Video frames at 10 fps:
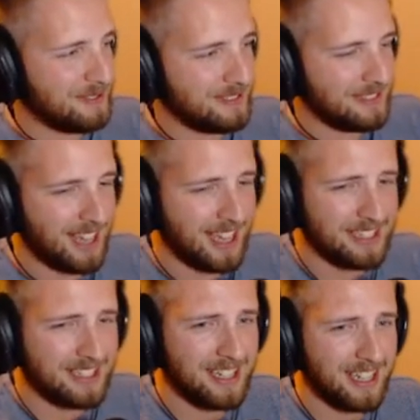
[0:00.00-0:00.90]

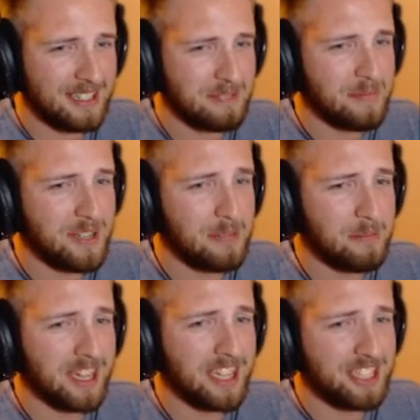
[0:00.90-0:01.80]

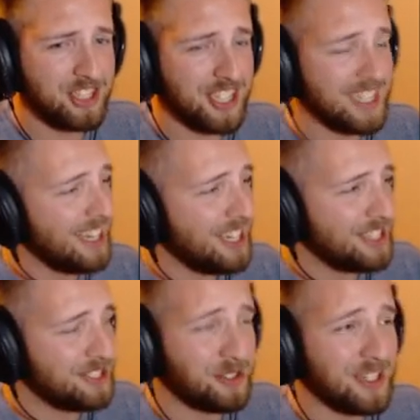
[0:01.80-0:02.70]
manipulation,
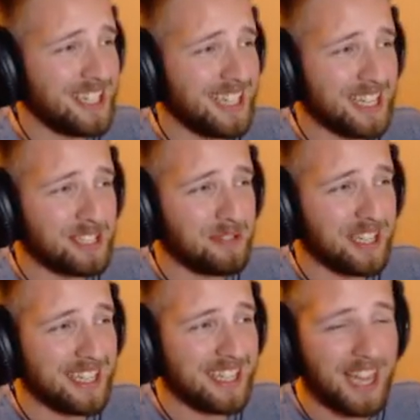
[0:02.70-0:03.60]
join in next
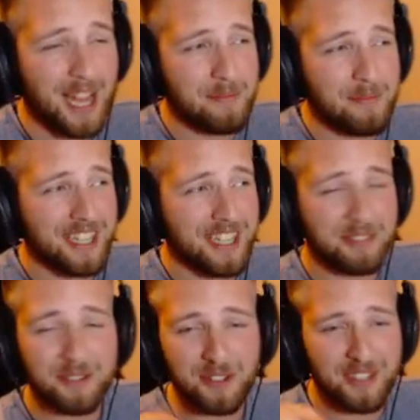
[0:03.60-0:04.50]
week. I'm gonna end
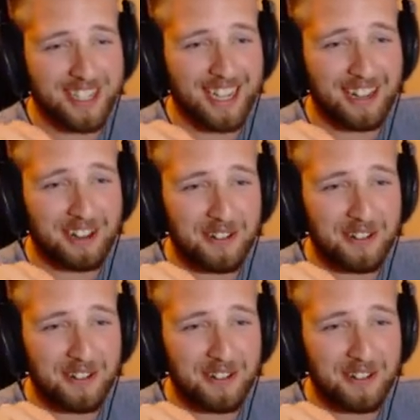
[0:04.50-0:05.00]
recording now.